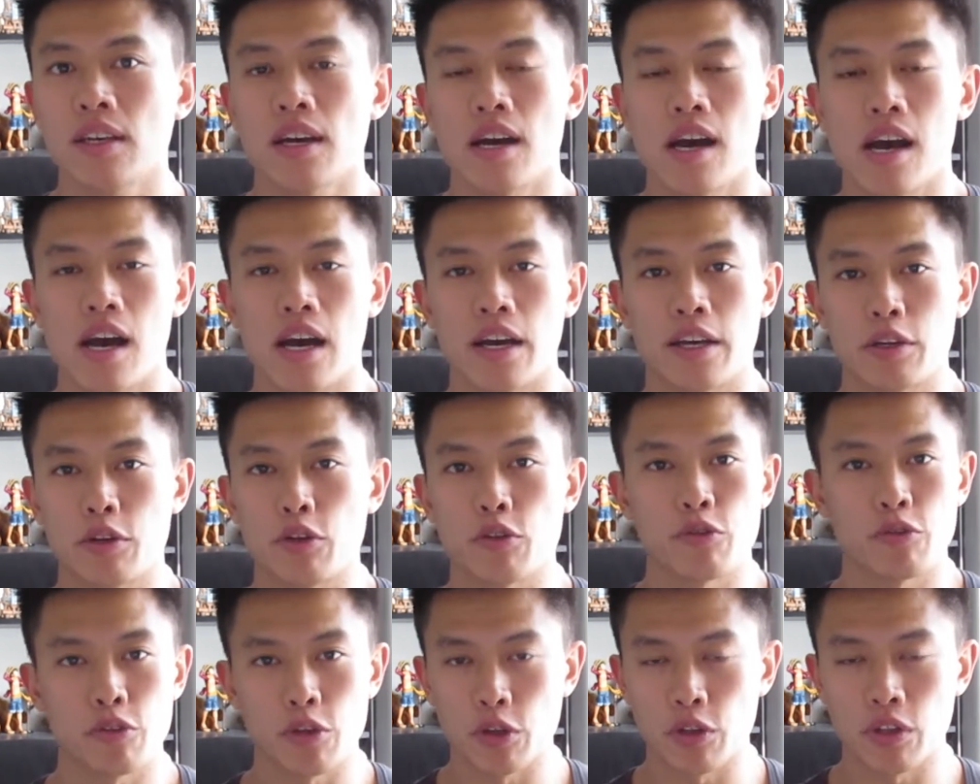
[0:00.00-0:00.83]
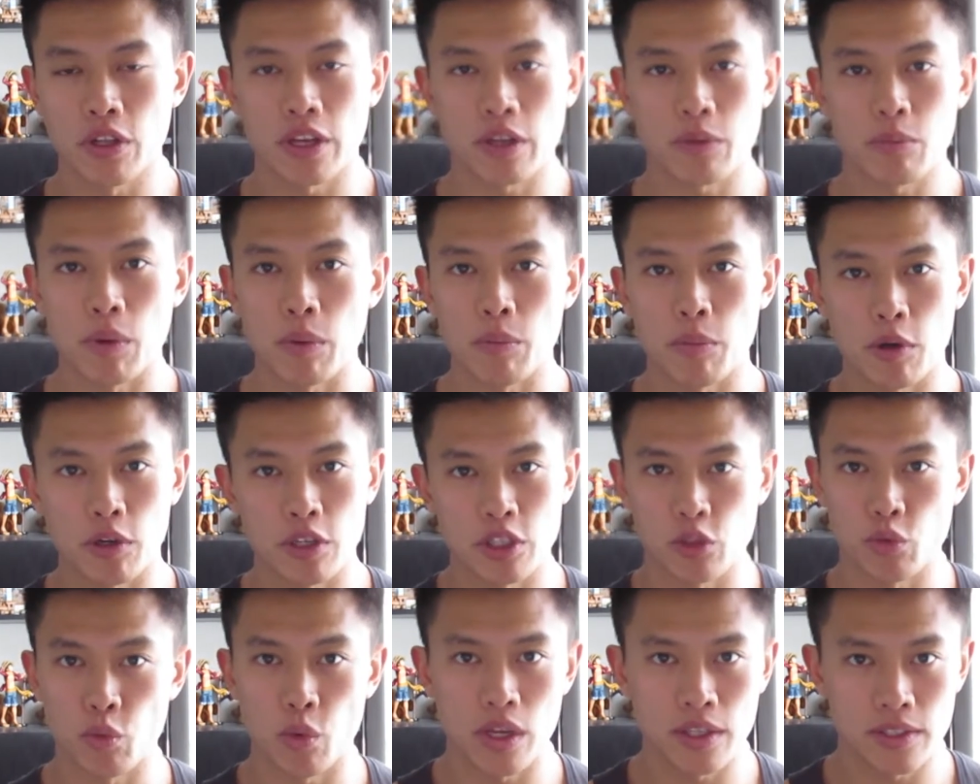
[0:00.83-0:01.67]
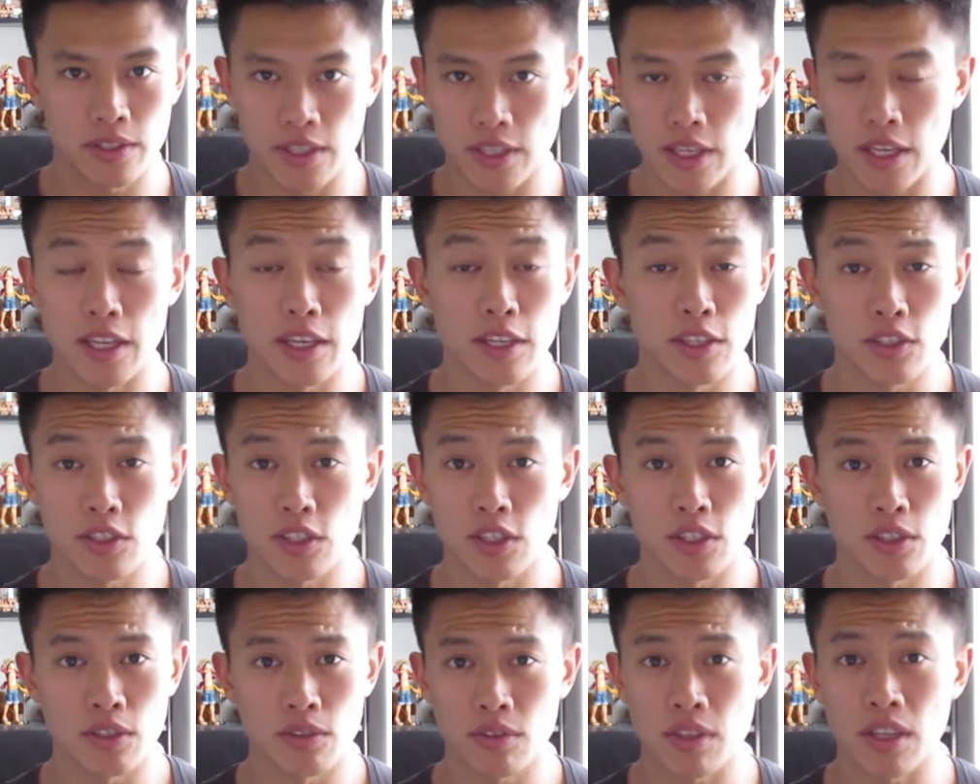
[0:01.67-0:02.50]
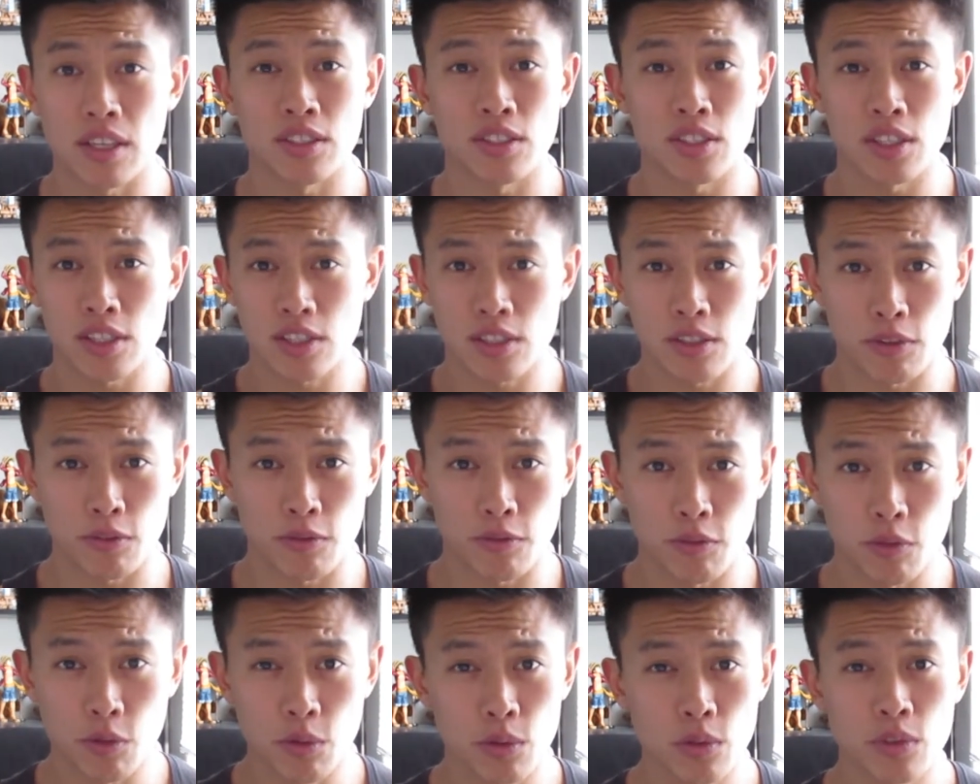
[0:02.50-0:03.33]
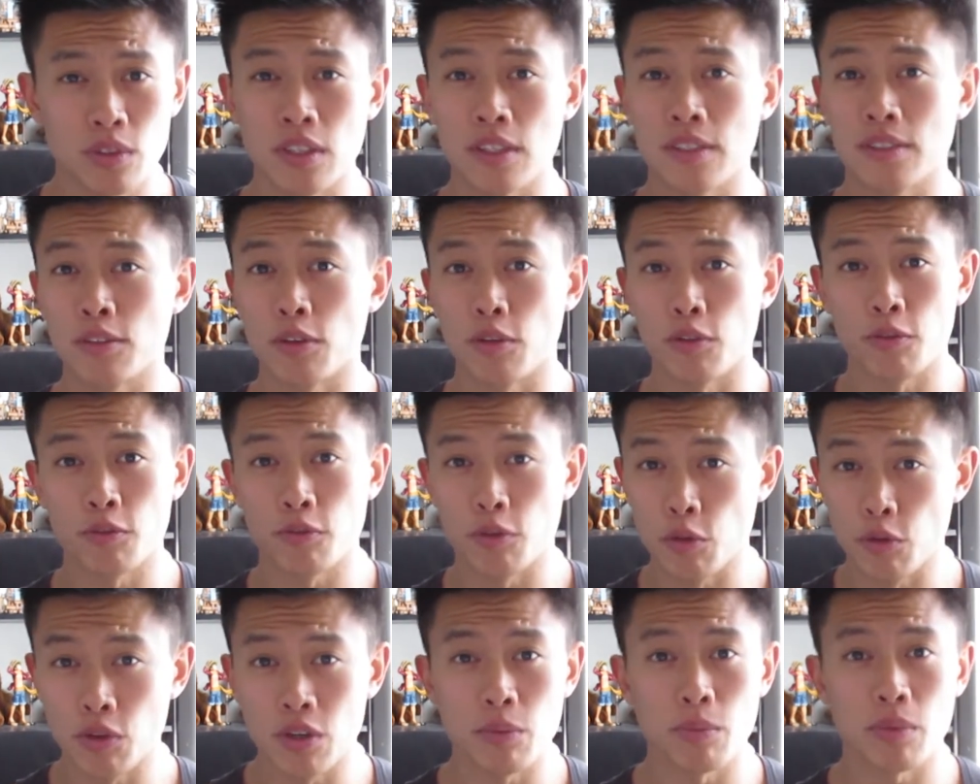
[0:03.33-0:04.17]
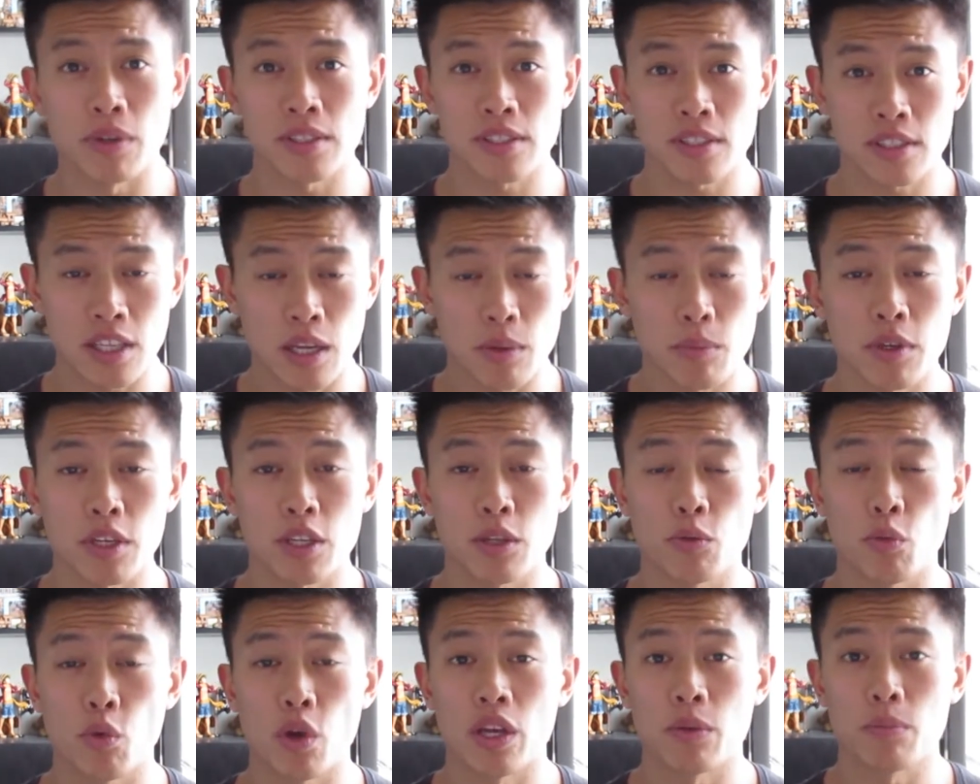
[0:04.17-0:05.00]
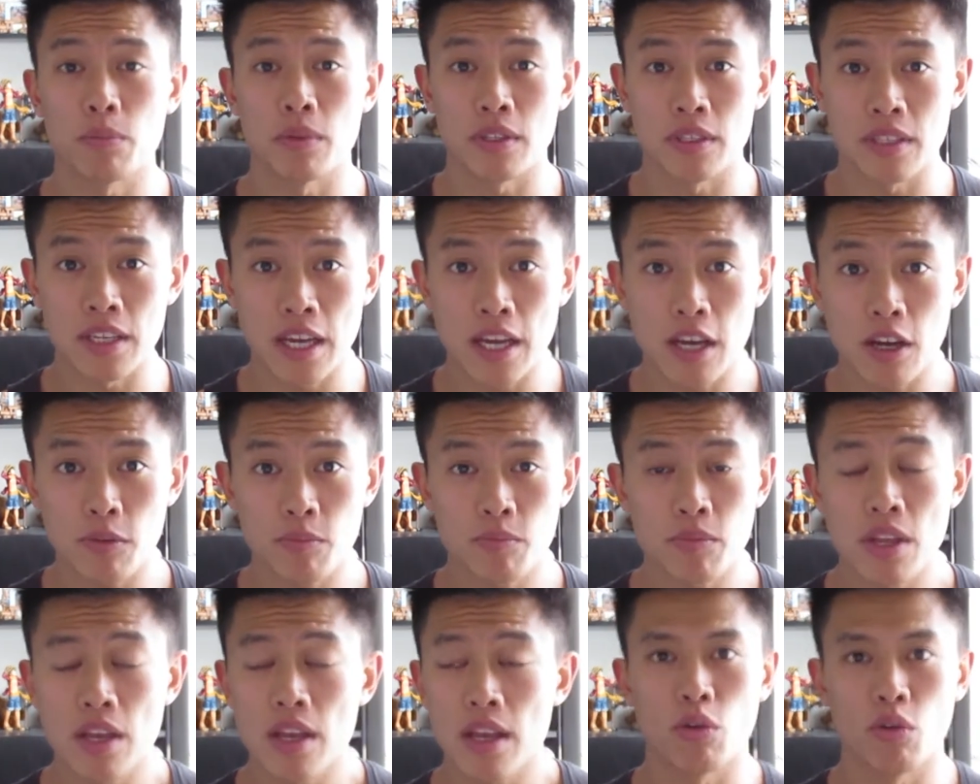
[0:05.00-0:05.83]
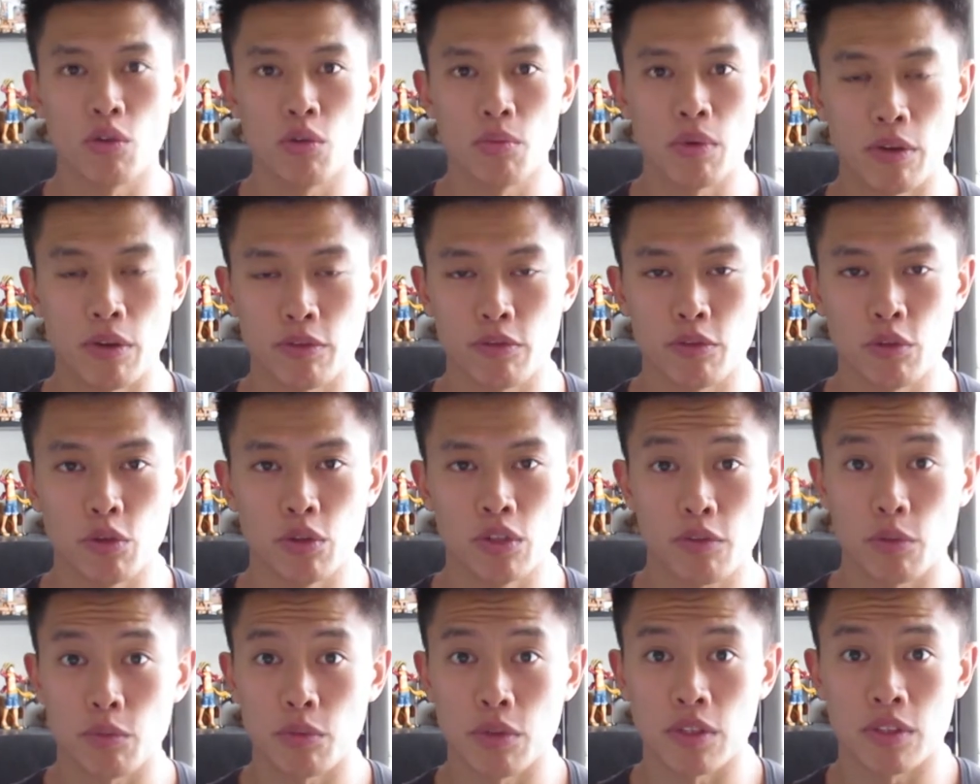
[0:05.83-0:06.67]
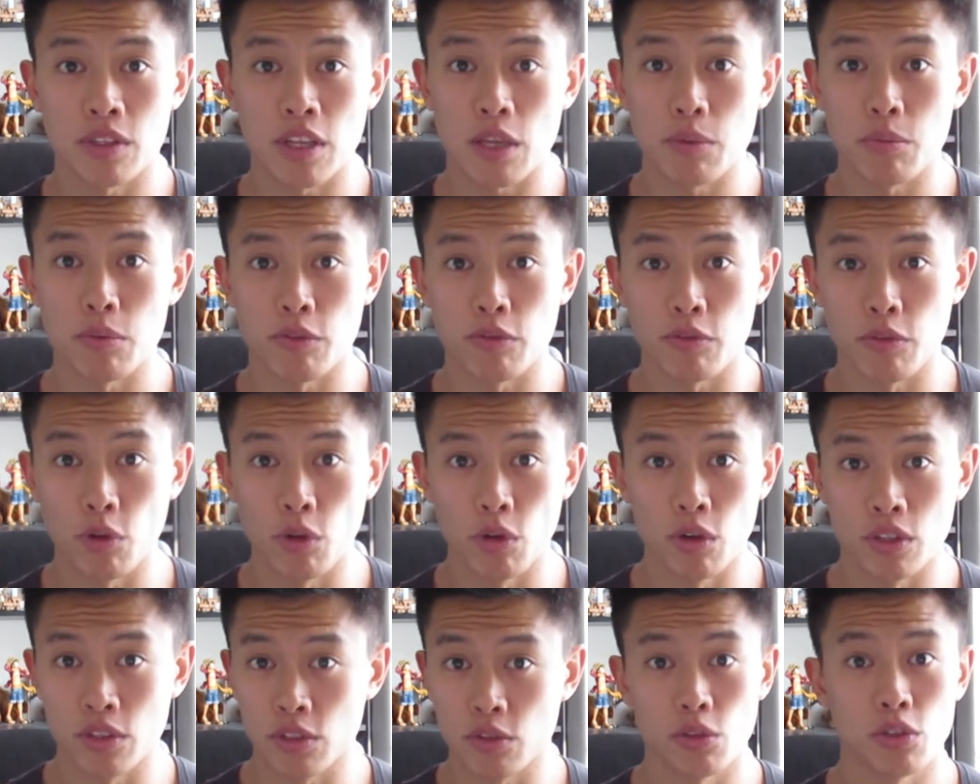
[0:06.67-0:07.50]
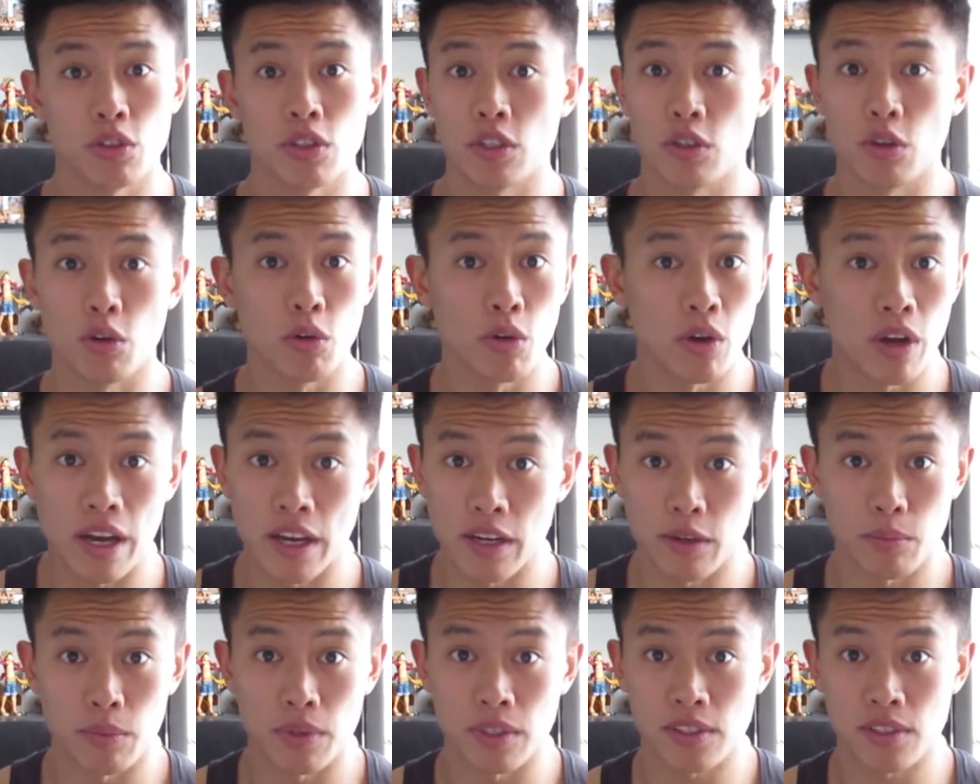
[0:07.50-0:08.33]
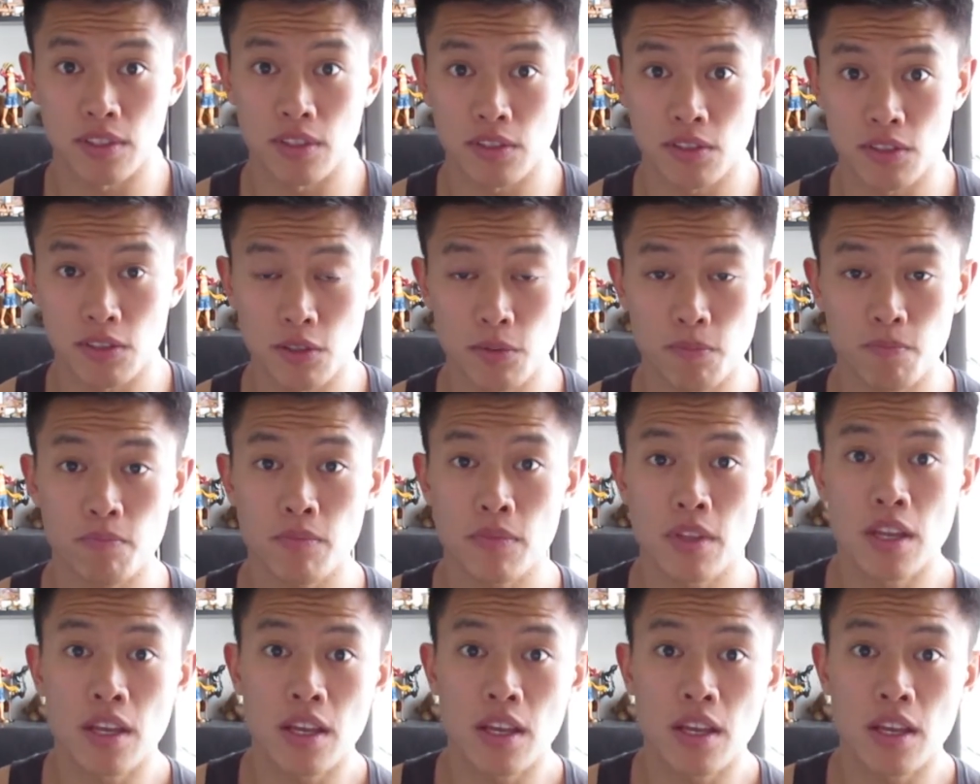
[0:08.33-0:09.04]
I don't feel like my body's wasting energy digesting food. There's no food in my stomach to weigh me down. All food from the day before is already all out of my system.